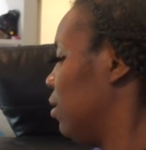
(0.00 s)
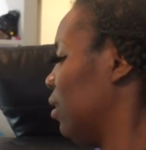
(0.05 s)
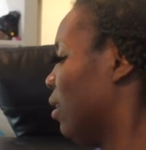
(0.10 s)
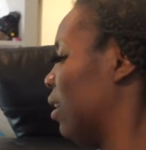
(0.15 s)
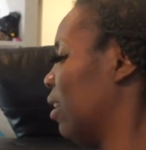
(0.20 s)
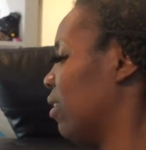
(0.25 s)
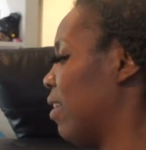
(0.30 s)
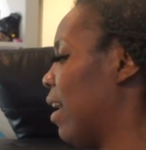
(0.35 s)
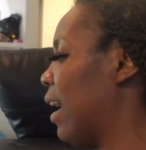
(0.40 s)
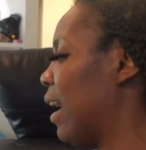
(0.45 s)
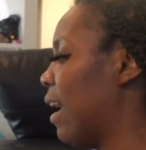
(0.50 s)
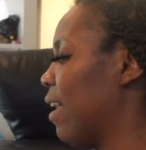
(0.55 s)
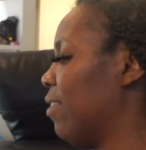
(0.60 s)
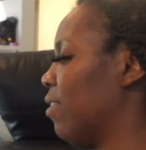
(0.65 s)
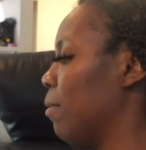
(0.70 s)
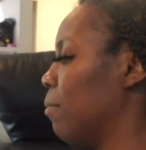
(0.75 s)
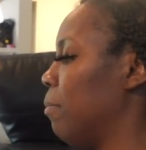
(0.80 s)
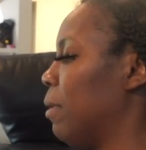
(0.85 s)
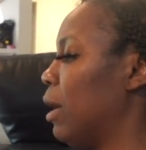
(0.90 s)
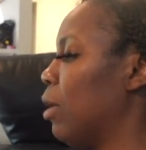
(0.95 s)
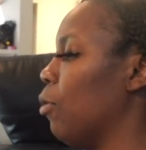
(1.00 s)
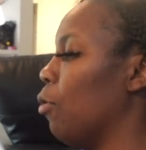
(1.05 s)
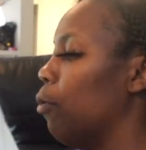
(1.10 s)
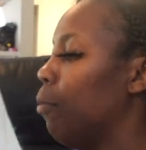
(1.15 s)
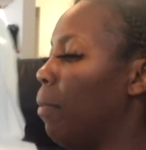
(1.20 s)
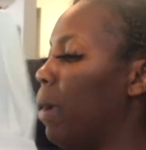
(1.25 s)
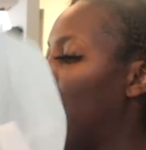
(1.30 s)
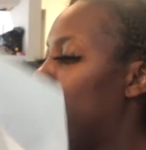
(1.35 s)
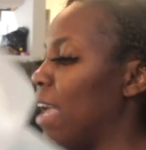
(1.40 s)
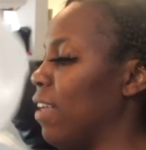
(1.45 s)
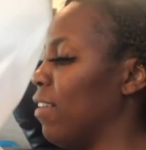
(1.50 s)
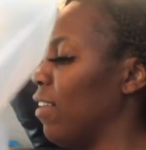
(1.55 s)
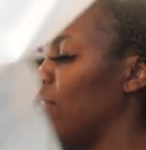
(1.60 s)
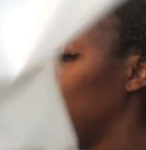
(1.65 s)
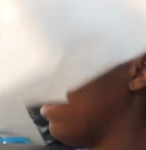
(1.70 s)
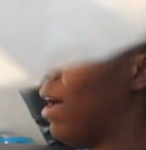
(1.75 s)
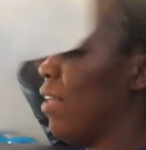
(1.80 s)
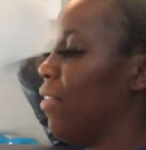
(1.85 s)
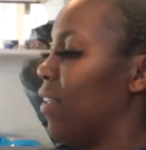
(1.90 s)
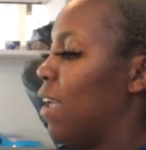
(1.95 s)
because I got some big old bags. That's
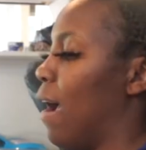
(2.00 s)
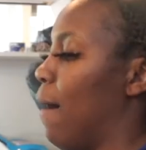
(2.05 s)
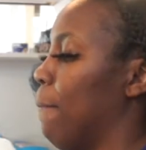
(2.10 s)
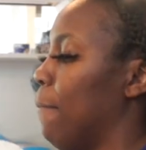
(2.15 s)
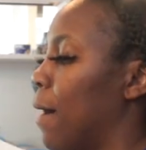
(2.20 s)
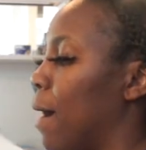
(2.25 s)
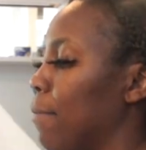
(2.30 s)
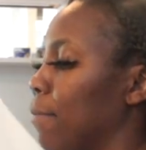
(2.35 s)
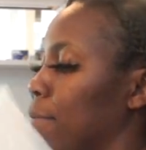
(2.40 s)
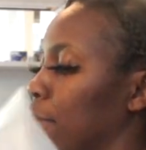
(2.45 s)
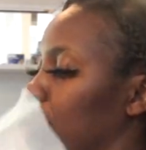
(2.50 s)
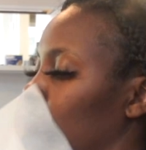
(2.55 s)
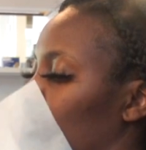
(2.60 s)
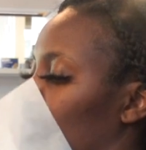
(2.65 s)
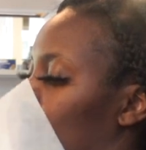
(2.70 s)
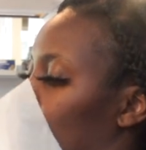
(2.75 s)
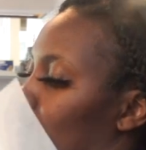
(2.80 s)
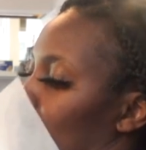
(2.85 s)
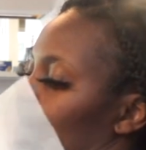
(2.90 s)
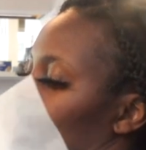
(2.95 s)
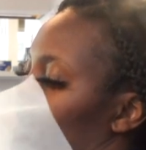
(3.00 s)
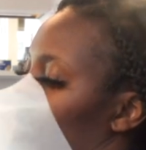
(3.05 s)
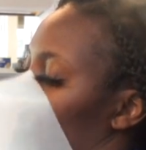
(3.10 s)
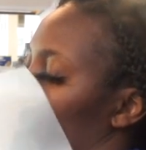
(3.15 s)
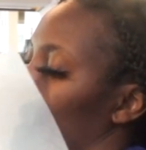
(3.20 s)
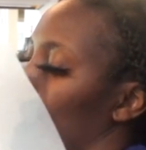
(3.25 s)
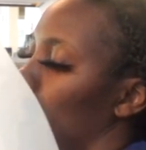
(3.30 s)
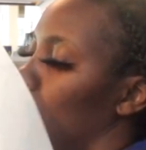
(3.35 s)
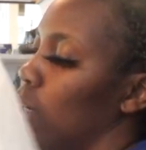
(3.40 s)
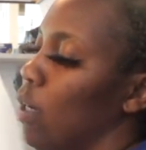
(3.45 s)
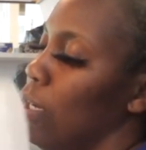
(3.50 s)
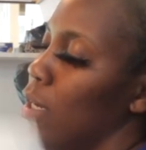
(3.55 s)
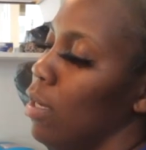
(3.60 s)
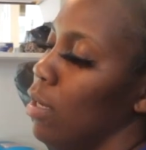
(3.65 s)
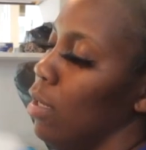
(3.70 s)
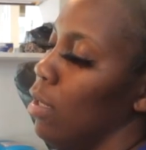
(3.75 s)
why I say I probably should have got two.